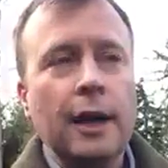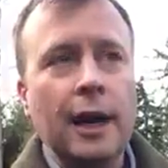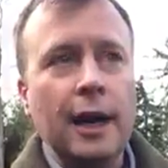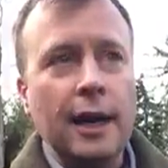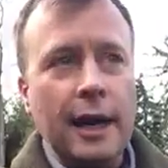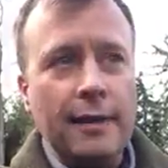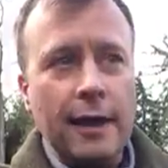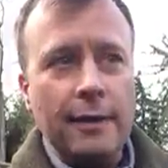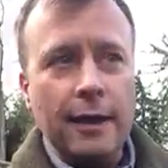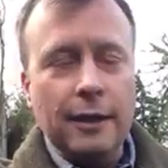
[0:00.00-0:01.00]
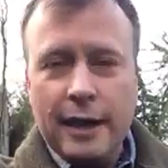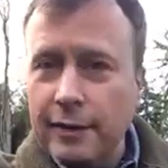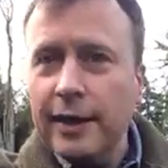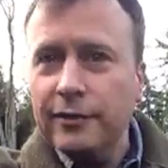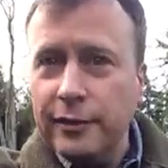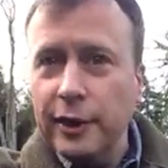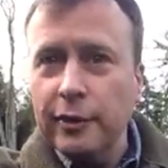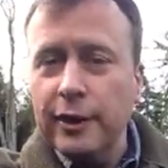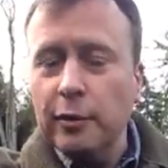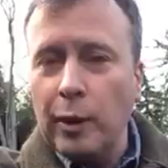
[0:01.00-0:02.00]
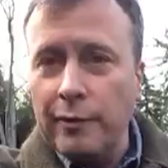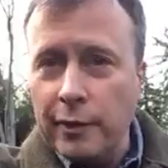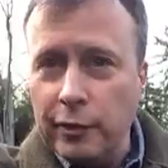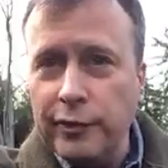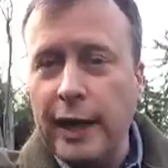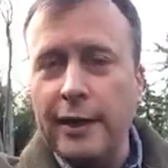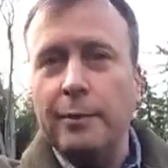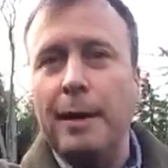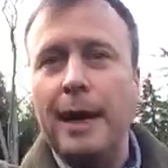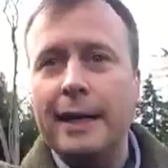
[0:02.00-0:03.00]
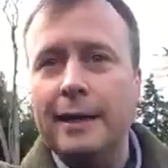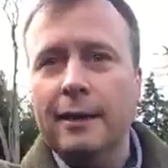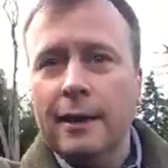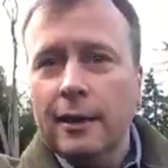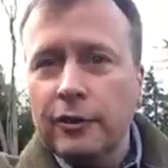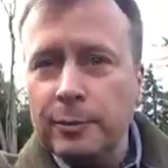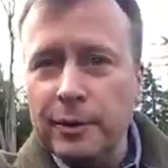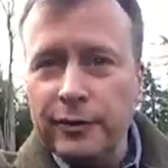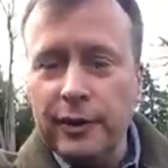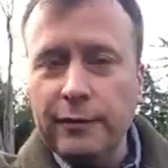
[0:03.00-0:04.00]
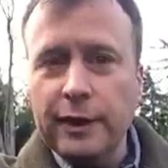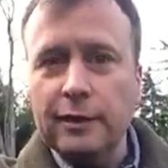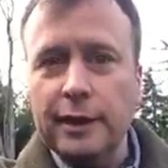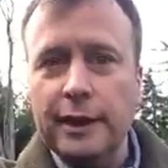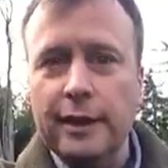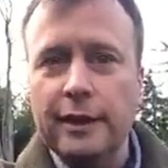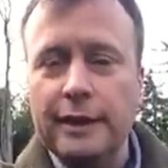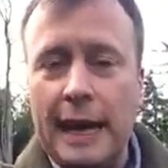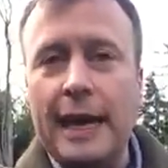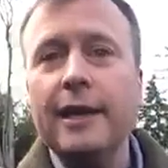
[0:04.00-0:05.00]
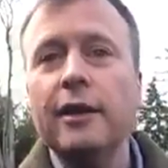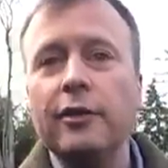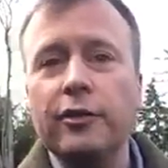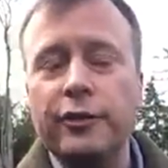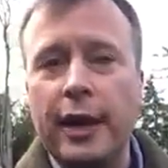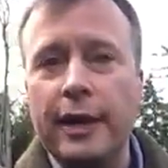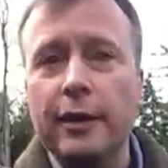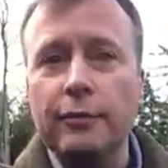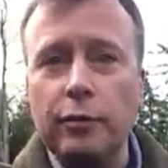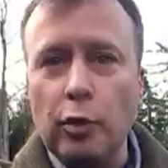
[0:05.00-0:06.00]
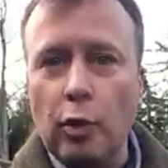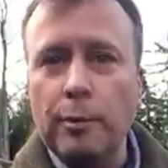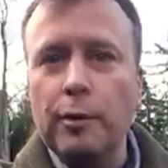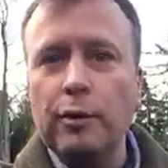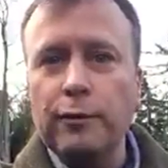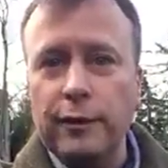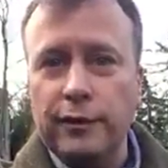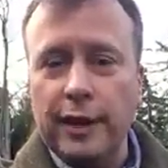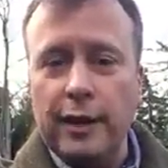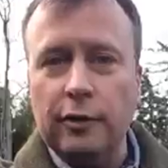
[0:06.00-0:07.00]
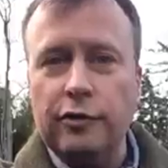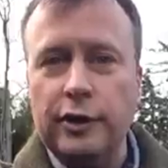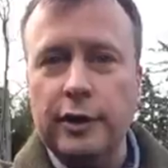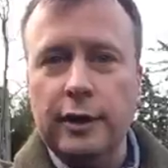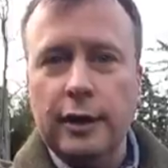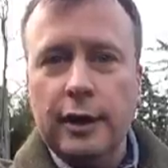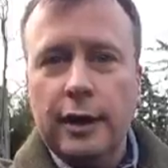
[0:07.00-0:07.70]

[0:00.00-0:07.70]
And a lot of that is theory, the way of understanding the body, specifically gaining an understanding of normal physiology,